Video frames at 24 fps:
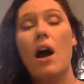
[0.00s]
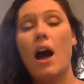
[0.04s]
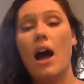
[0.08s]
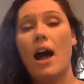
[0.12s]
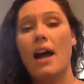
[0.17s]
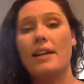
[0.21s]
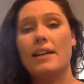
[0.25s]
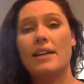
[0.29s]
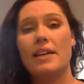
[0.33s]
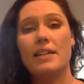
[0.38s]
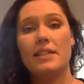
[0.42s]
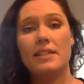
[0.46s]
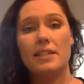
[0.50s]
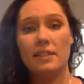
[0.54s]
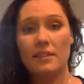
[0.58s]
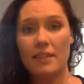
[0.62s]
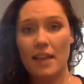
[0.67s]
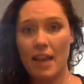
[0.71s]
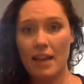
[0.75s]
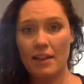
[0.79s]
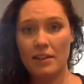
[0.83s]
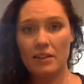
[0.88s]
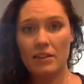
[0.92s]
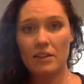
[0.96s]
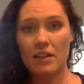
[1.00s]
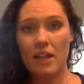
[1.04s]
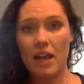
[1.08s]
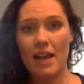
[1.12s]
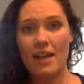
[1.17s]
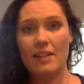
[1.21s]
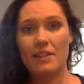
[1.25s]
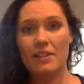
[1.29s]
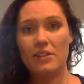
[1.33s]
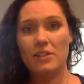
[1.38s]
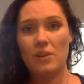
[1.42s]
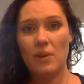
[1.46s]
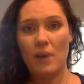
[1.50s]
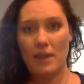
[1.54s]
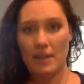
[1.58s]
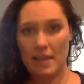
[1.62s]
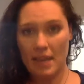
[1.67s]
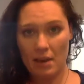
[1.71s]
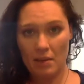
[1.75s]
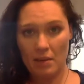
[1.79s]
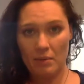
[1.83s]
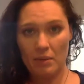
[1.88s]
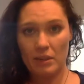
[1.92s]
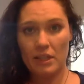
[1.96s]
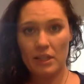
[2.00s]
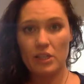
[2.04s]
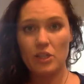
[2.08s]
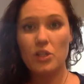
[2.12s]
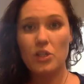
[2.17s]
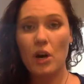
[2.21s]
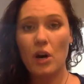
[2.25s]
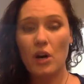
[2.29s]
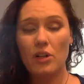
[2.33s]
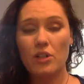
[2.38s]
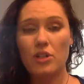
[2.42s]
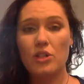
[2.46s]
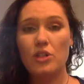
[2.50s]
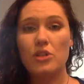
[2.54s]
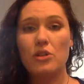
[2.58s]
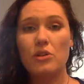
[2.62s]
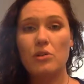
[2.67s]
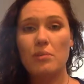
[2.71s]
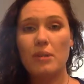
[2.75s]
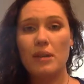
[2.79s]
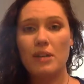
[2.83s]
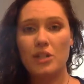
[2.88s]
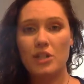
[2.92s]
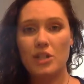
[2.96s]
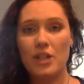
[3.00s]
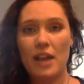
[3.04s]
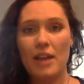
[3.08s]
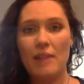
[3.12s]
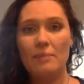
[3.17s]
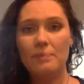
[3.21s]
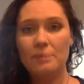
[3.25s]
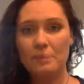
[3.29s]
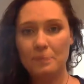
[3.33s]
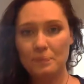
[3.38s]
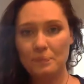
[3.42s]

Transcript: I need to land clients, so I can't really charge too much yet.